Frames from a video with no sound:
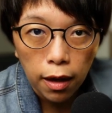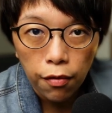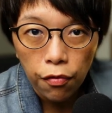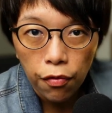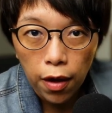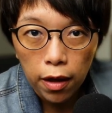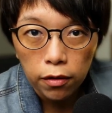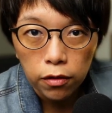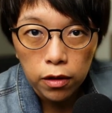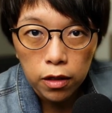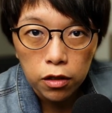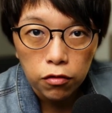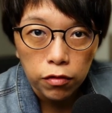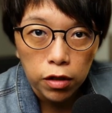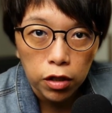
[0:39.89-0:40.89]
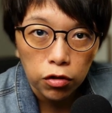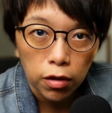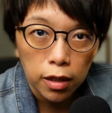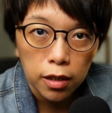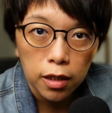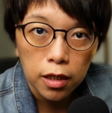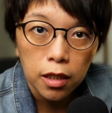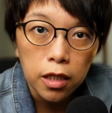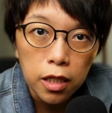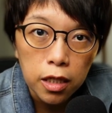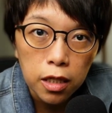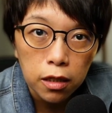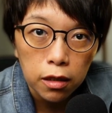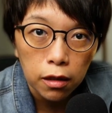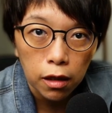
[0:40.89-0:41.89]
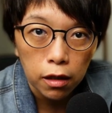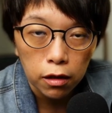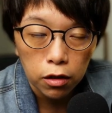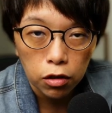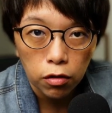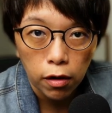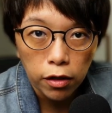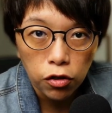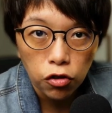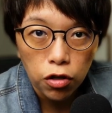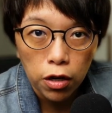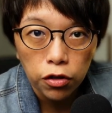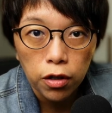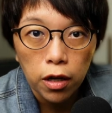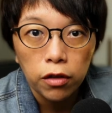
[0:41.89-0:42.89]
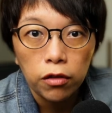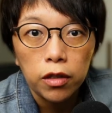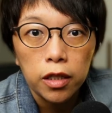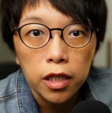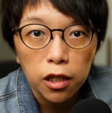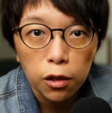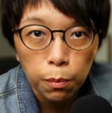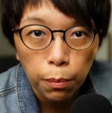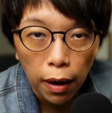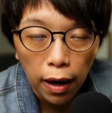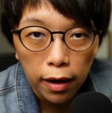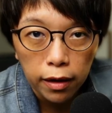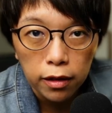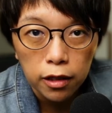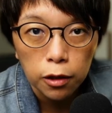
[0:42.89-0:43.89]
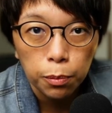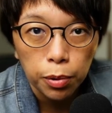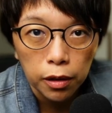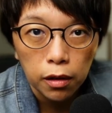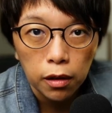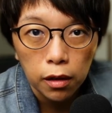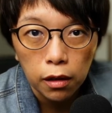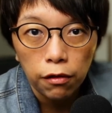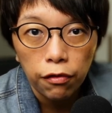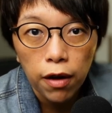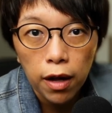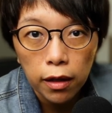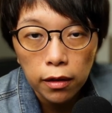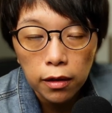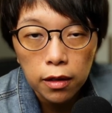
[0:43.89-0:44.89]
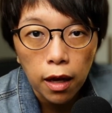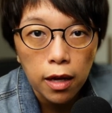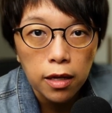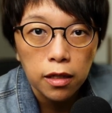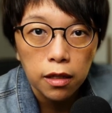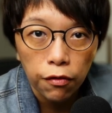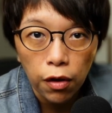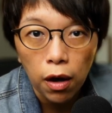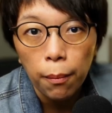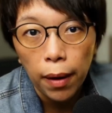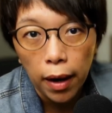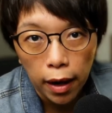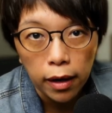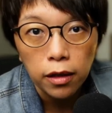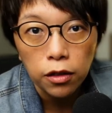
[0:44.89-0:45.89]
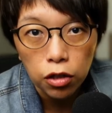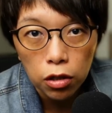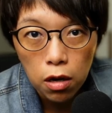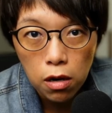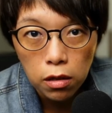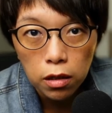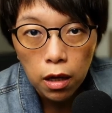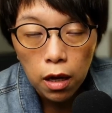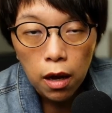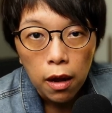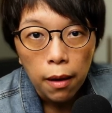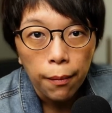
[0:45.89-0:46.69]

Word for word: and then this unit trust is listed in the stock exchange, and you could just buy this particular funds as if you're buying a stocks,